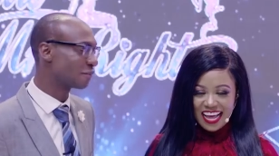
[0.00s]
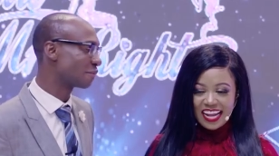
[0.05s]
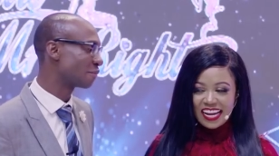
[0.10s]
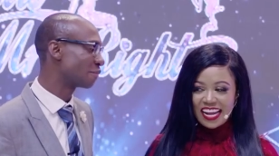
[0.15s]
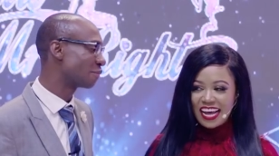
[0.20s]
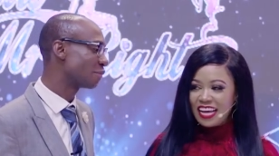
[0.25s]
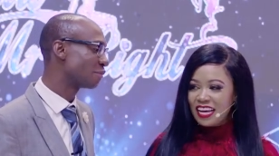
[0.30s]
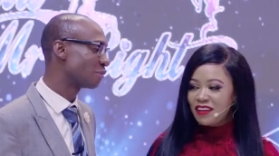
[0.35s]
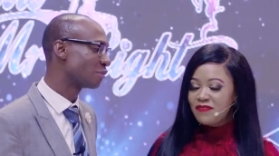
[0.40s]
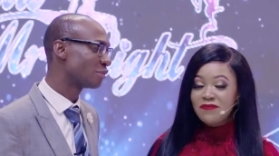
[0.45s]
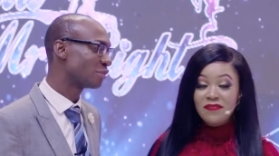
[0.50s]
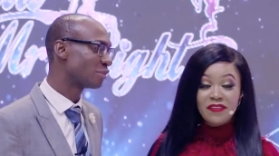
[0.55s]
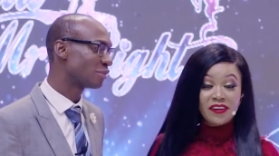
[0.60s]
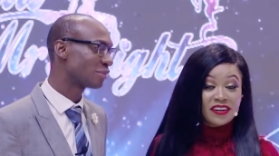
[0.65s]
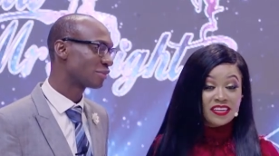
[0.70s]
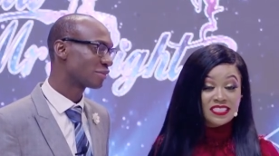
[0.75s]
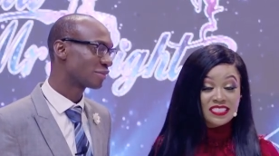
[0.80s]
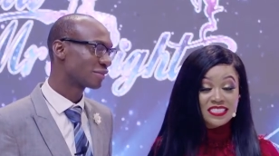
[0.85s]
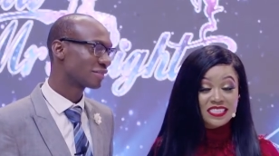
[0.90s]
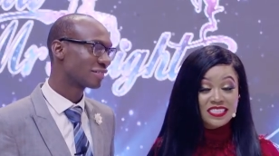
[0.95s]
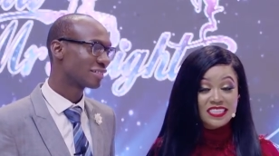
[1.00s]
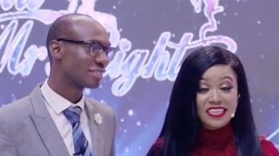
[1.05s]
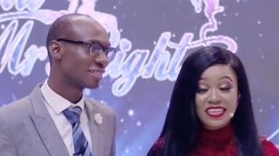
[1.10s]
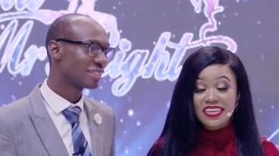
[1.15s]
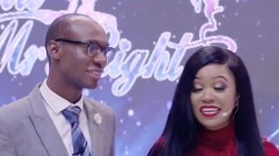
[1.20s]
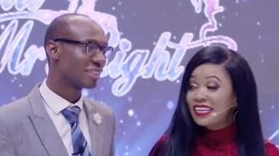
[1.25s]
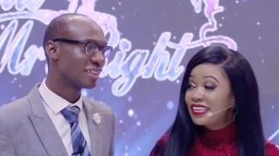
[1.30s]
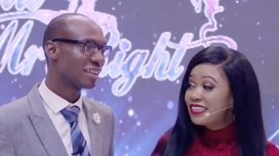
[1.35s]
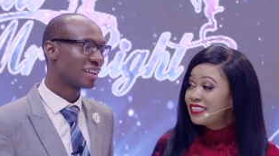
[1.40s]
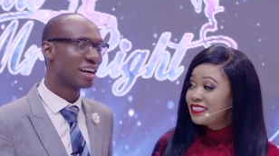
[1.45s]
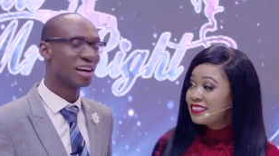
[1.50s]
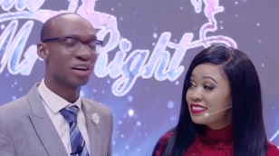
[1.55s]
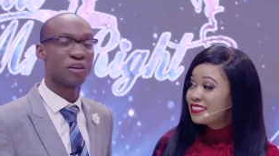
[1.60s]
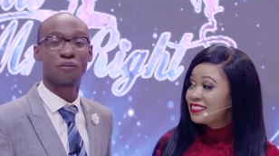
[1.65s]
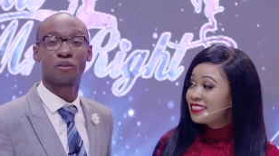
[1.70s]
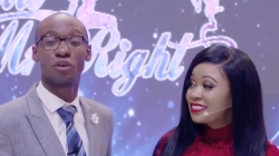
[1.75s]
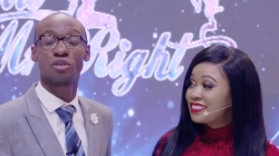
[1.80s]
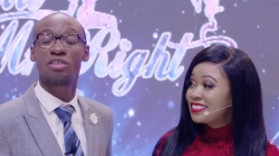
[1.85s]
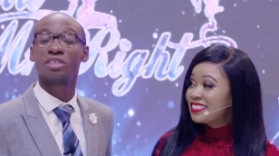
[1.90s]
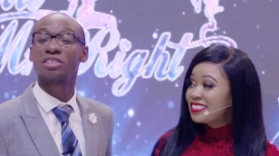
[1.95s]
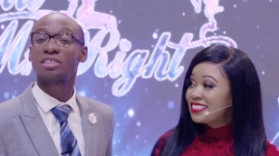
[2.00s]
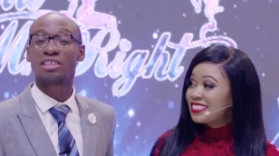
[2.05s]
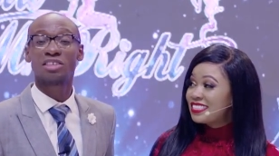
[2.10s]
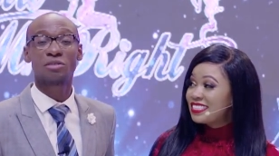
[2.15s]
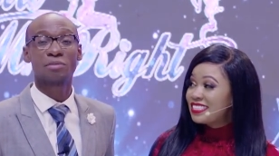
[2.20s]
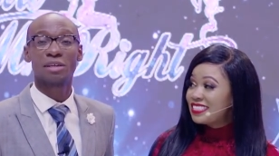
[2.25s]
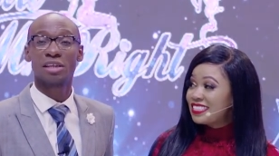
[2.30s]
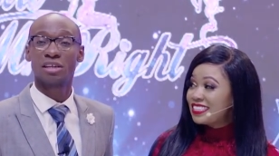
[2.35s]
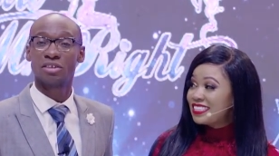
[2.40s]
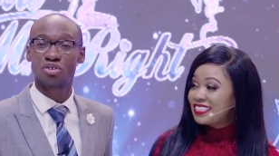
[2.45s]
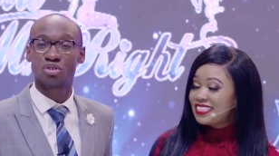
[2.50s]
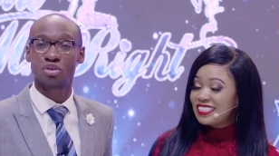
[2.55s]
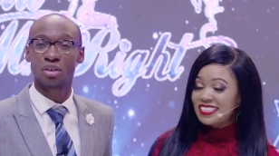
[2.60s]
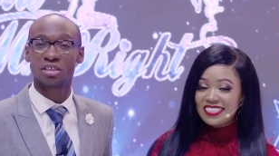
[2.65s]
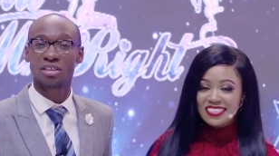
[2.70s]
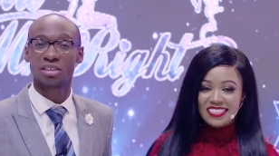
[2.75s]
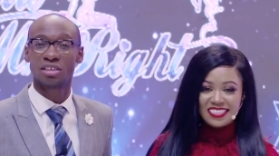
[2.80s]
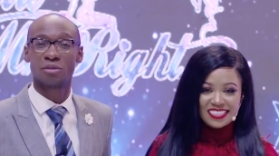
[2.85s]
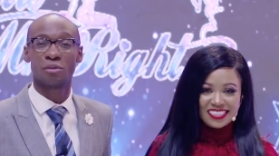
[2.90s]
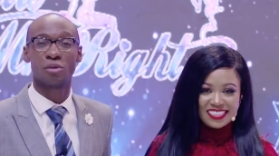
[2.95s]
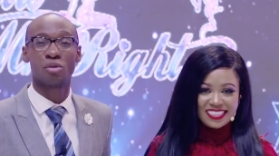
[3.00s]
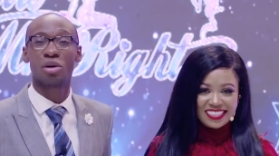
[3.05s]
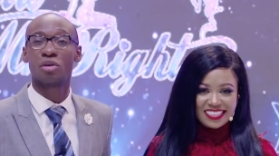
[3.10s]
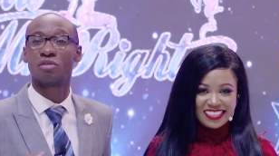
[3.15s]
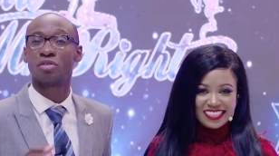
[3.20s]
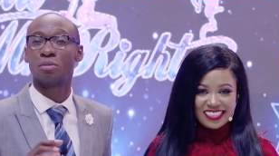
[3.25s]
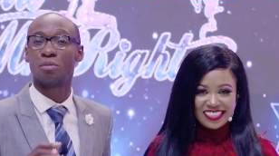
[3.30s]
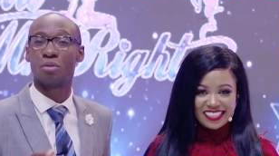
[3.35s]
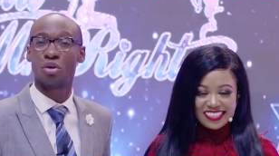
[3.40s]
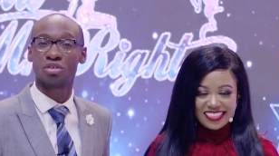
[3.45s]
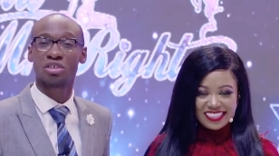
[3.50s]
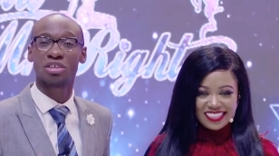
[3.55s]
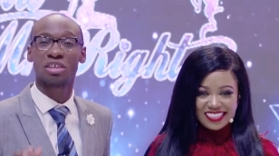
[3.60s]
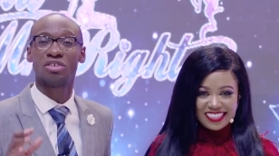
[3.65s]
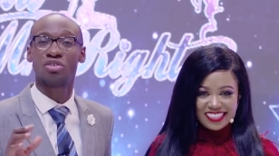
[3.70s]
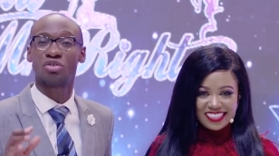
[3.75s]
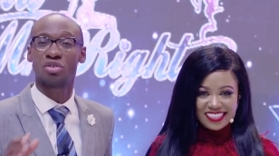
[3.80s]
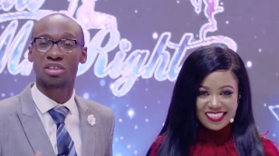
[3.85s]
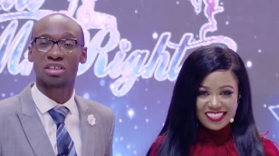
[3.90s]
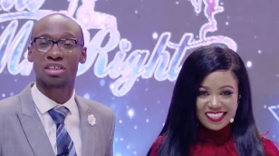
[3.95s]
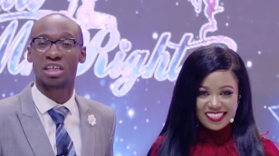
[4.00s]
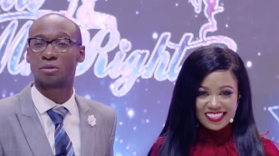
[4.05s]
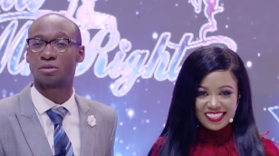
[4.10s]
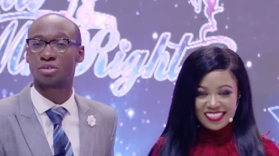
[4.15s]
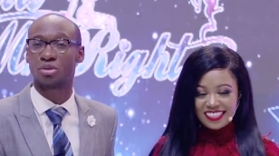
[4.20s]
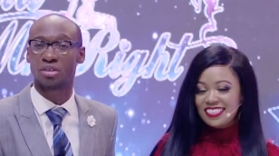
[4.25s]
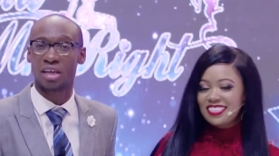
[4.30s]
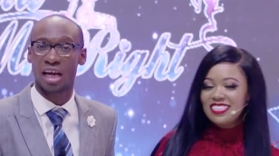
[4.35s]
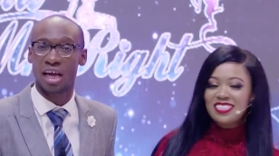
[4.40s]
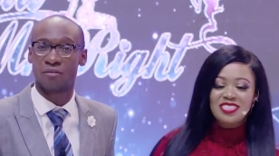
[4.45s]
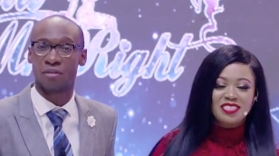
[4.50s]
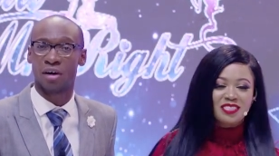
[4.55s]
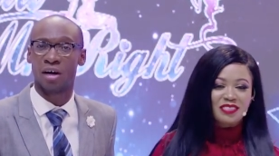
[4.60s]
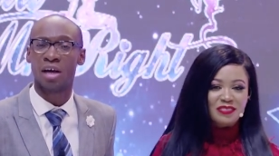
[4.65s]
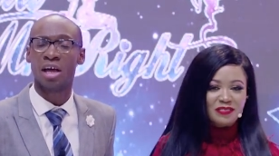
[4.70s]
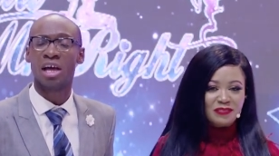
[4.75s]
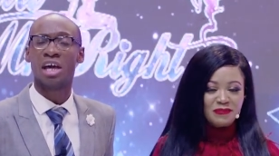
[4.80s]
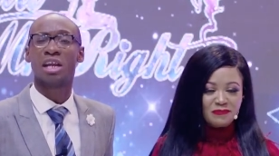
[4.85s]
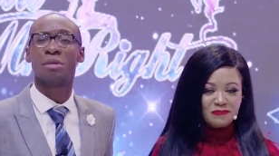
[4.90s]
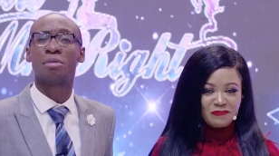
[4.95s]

Speaker 1: And I am Vera Sidika. And of course, this has been interesting. It's been one of the most interesting episodes ever.